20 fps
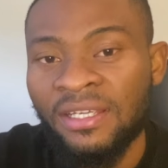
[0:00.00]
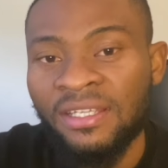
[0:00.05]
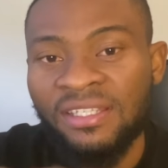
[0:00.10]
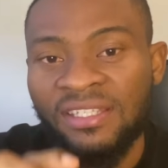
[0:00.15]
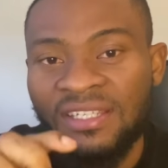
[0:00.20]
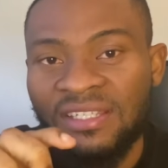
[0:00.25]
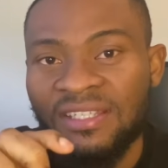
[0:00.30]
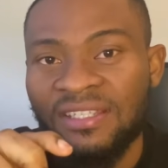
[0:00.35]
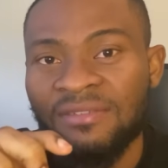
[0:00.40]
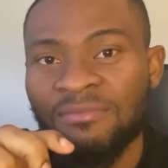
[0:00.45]

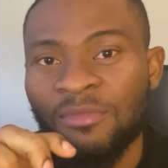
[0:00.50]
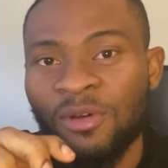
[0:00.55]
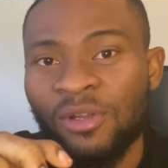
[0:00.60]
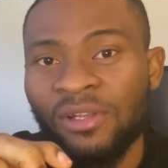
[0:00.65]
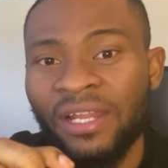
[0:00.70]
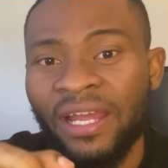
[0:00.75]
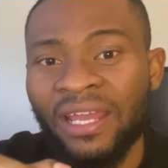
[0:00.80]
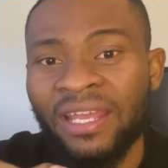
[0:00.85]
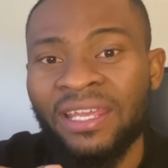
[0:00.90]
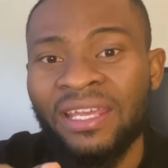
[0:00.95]
This is more
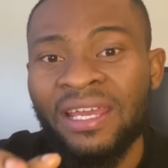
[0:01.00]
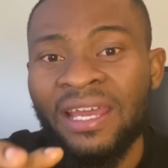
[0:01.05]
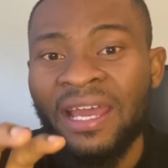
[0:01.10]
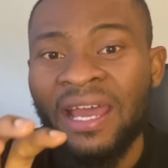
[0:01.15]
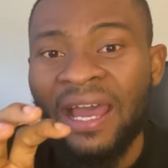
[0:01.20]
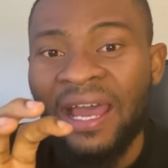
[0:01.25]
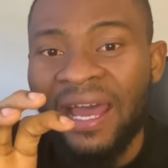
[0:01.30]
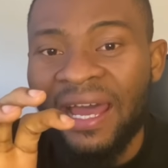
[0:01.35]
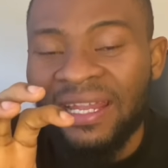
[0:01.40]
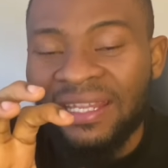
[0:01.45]
like
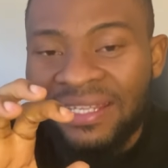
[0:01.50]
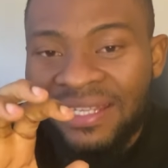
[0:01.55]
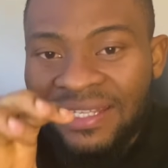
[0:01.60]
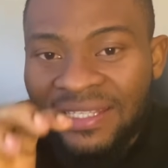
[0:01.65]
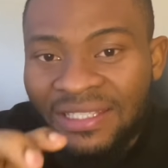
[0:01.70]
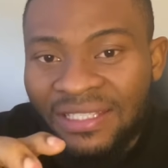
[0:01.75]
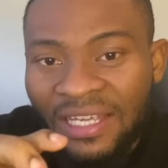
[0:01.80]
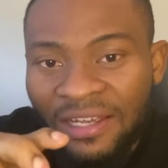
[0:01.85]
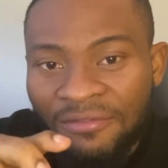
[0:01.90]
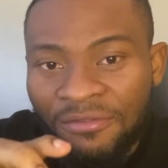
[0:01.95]
an
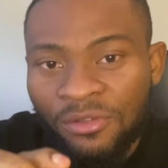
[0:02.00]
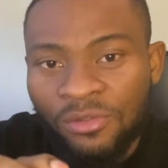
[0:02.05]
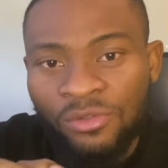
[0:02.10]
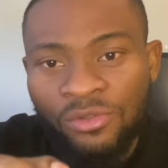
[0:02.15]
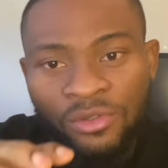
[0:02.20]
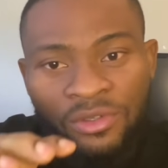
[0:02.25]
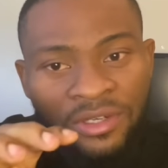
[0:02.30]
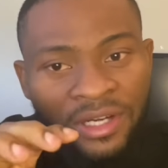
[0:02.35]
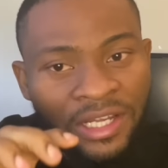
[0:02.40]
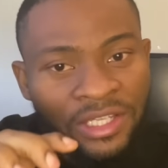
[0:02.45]
interview
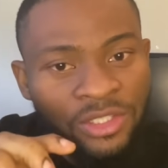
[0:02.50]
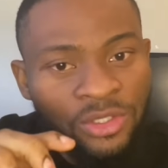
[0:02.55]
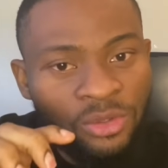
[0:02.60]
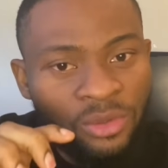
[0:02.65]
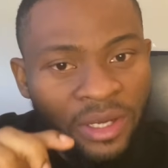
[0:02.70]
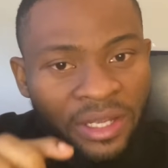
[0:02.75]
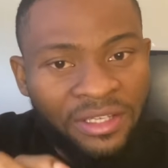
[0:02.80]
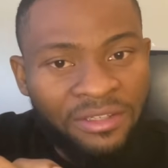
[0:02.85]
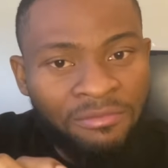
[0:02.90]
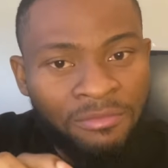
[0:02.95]
to grant you
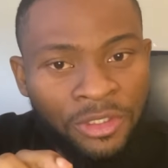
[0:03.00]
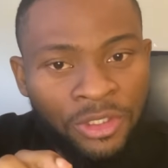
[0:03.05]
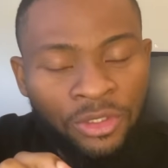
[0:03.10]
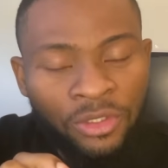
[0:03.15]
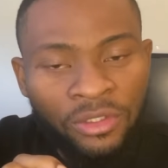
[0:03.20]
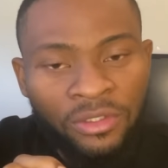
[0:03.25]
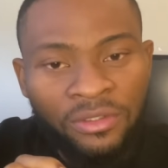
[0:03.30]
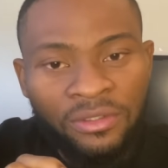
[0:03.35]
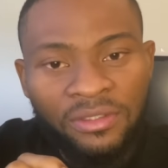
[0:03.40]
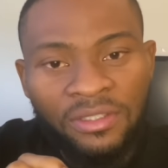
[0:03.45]

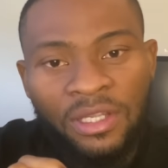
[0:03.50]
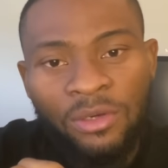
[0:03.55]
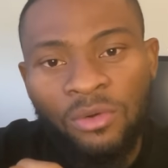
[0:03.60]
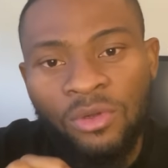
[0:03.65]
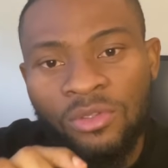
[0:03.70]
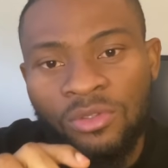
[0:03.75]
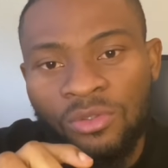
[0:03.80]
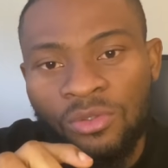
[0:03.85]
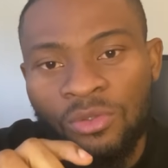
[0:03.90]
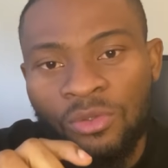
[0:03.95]
admission. They
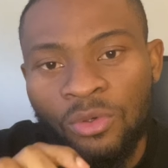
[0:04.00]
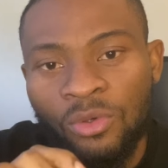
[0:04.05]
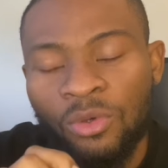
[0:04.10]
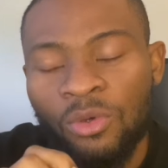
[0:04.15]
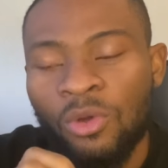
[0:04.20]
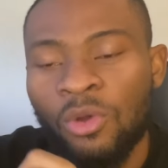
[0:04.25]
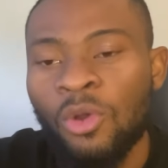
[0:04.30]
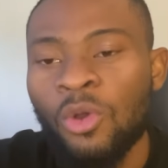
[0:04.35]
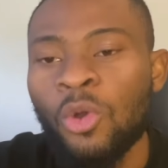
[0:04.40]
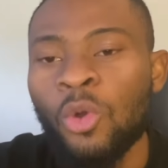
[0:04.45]
want to
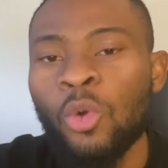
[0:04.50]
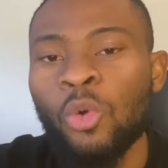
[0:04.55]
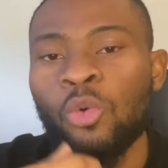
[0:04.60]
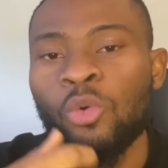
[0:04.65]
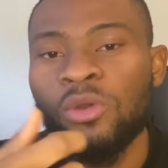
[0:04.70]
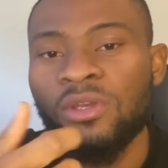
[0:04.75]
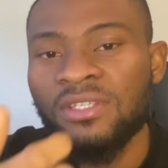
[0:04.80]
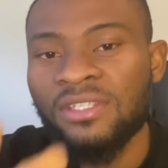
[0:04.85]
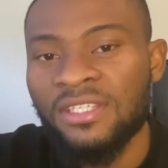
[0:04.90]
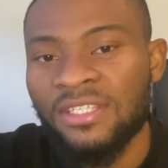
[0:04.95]
know,
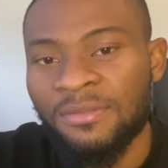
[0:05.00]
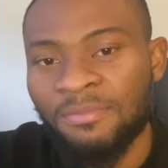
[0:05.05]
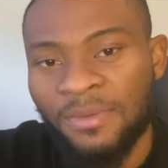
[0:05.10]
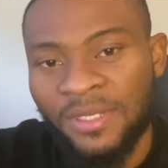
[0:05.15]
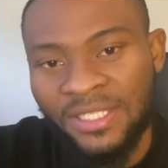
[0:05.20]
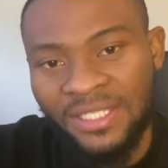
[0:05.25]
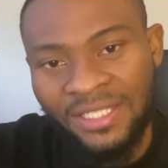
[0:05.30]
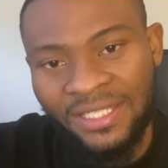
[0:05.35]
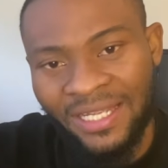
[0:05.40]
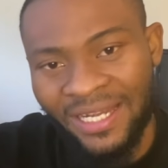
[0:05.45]
who is this
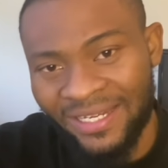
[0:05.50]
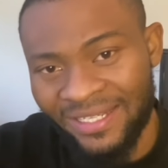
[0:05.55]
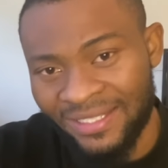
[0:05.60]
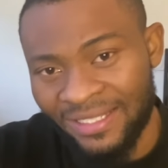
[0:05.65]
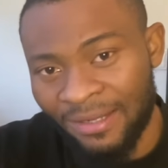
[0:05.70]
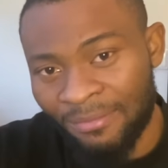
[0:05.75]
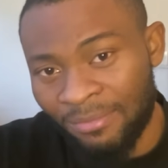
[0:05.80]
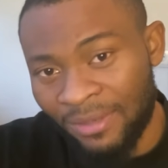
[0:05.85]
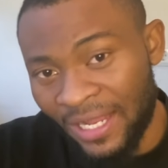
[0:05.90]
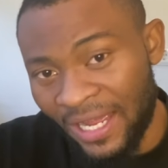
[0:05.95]
person that is
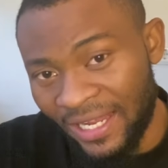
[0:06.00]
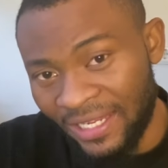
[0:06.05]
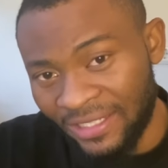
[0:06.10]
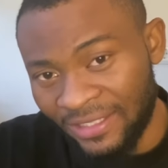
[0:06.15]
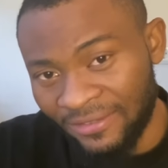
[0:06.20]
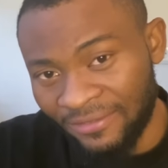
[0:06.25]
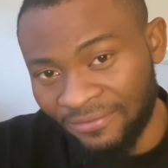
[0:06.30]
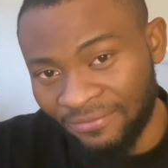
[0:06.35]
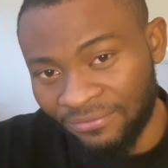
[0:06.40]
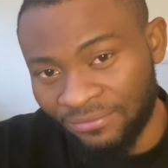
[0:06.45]

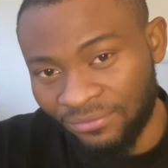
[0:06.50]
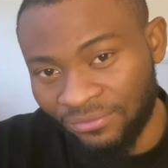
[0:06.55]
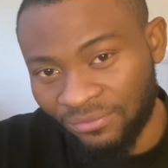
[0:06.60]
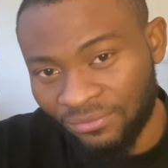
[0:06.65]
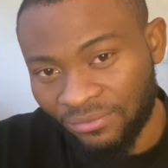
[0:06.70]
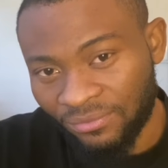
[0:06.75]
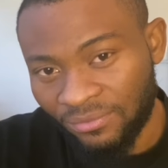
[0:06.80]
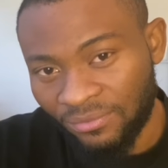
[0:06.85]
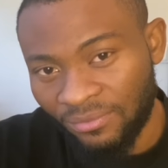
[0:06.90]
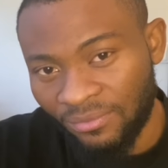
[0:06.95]
applying?
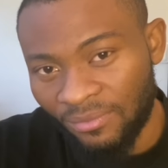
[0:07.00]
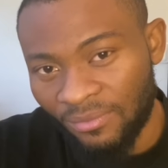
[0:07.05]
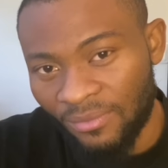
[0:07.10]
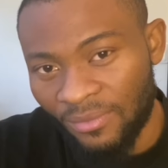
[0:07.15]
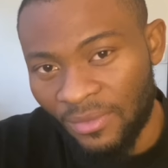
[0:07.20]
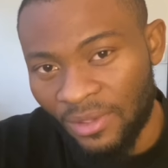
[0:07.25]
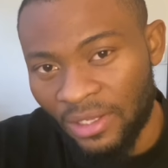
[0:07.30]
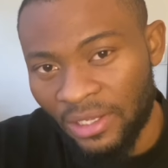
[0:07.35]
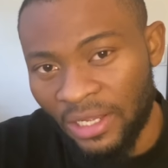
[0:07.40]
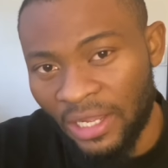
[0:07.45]

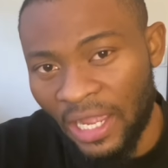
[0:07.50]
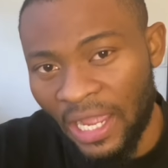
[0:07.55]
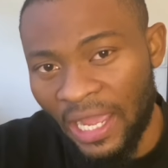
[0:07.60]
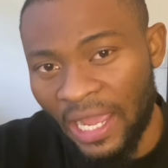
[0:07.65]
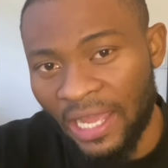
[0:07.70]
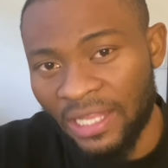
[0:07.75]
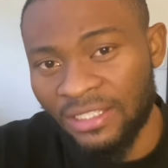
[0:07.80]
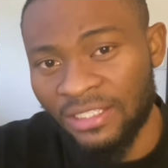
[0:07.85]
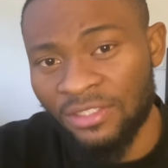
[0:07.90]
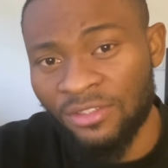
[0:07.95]

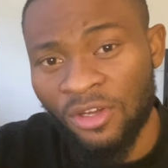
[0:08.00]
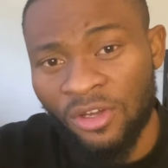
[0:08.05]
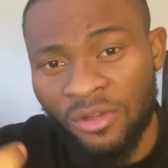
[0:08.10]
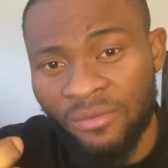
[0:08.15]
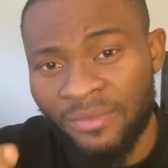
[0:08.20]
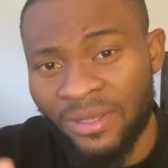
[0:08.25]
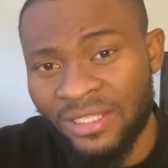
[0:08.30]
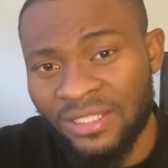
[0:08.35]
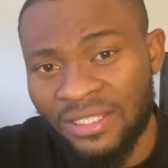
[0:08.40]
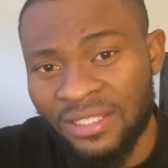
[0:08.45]
The
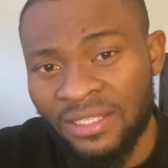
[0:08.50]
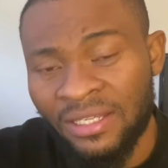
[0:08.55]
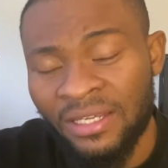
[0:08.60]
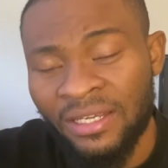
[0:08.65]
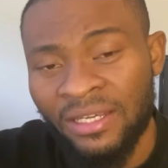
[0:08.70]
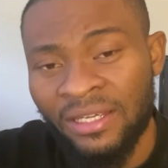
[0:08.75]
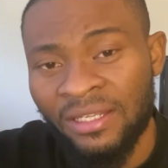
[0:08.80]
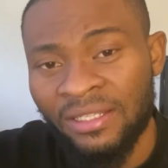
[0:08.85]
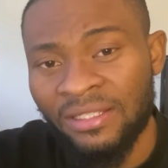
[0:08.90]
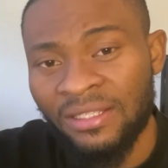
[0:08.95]
documents
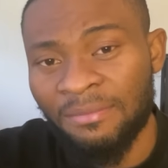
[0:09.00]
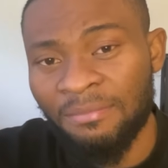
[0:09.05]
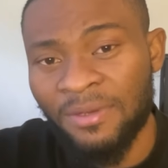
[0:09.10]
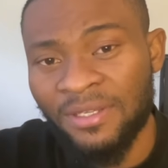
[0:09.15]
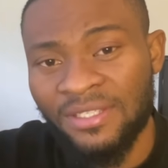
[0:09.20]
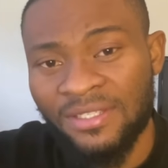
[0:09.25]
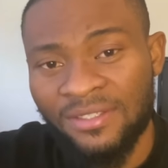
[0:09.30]
the person